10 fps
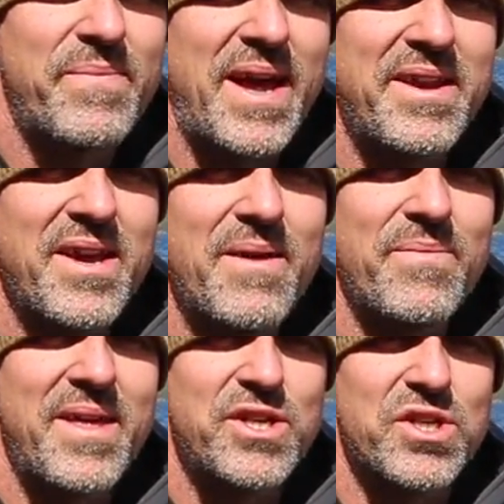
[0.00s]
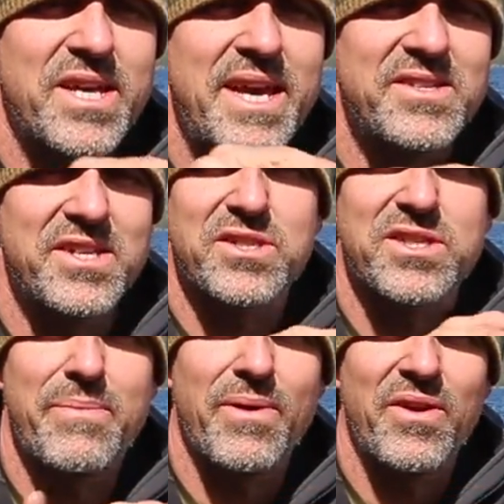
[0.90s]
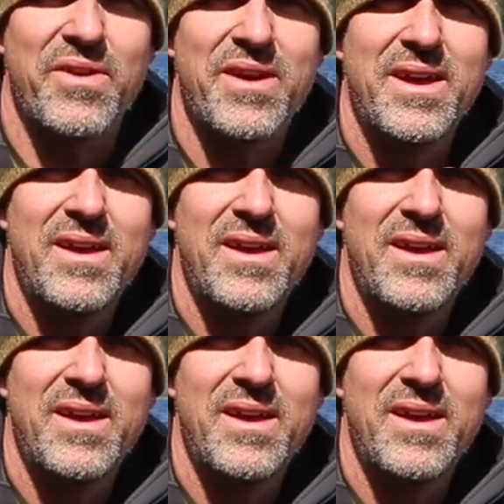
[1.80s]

And um, they're just easy to slip on.